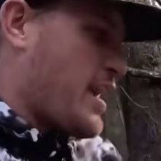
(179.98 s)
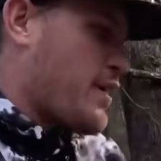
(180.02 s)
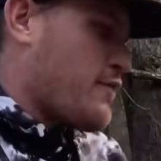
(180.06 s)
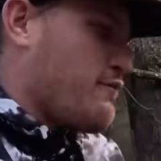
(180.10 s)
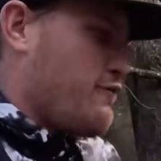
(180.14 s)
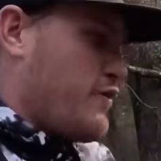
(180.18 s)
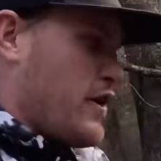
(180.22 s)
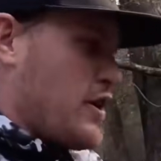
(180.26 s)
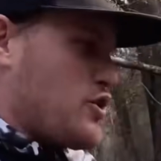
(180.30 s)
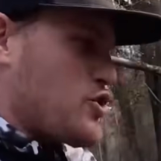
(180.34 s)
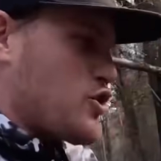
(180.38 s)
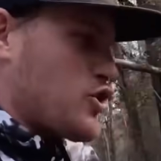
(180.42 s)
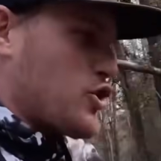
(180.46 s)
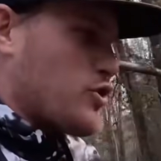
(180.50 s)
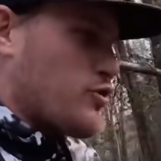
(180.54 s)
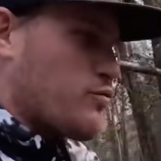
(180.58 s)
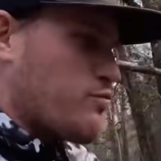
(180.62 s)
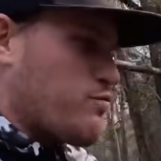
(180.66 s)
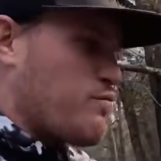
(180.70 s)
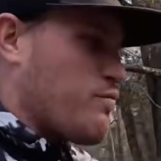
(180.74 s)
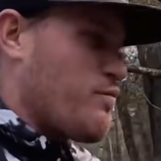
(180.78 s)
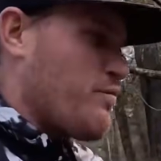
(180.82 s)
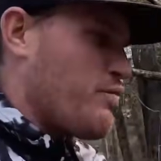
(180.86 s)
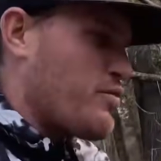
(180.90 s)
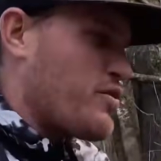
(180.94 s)
adventure
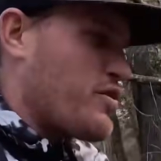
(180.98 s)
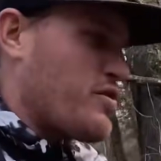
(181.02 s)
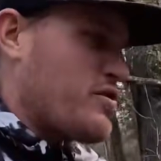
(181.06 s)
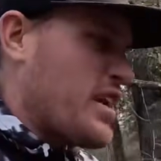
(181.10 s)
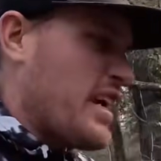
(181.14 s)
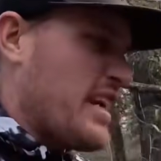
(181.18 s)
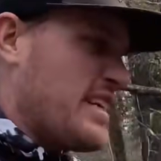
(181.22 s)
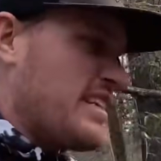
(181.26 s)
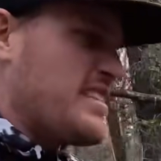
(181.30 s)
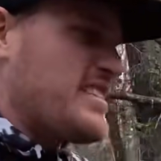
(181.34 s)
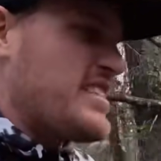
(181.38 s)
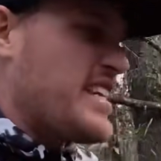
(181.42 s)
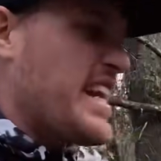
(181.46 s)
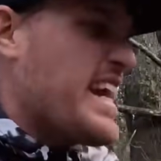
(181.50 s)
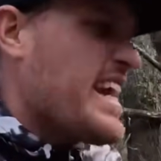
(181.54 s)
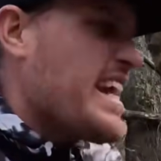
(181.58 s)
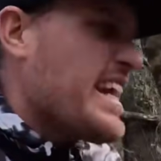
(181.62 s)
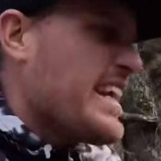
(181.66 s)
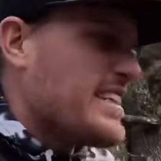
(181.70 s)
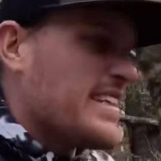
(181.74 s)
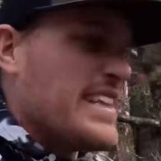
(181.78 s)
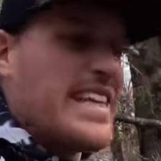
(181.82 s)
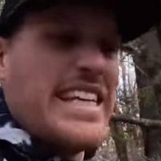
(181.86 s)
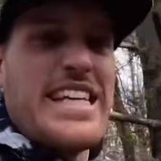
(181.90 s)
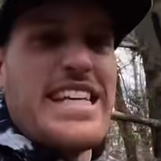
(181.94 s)

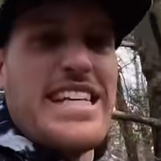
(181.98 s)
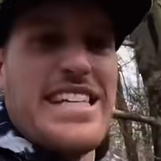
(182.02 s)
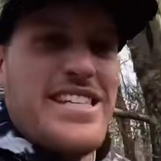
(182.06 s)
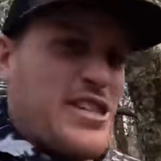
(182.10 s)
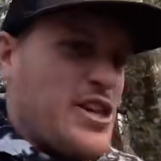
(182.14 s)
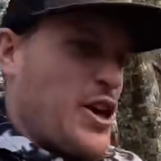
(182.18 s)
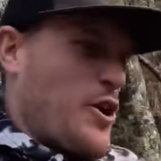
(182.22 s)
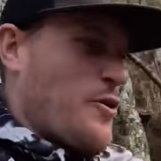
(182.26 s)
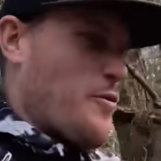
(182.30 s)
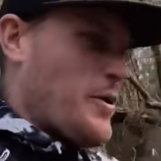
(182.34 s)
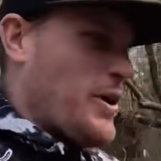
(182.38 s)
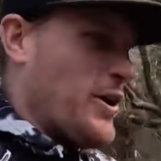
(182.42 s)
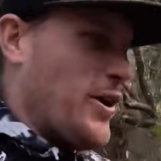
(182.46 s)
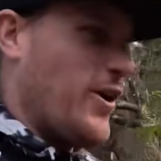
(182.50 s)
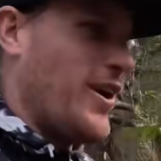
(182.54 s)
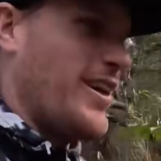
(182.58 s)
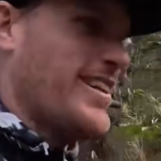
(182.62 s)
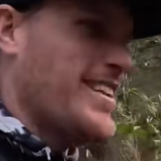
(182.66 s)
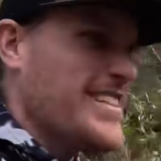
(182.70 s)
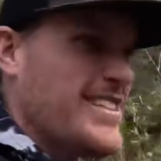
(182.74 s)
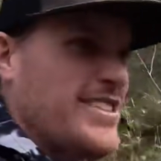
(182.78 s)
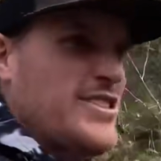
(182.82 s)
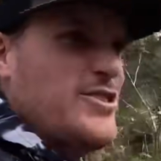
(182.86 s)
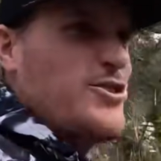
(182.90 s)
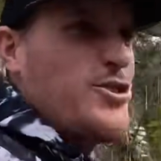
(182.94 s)
tinglies going
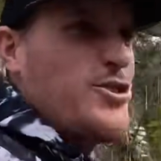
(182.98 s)
on. This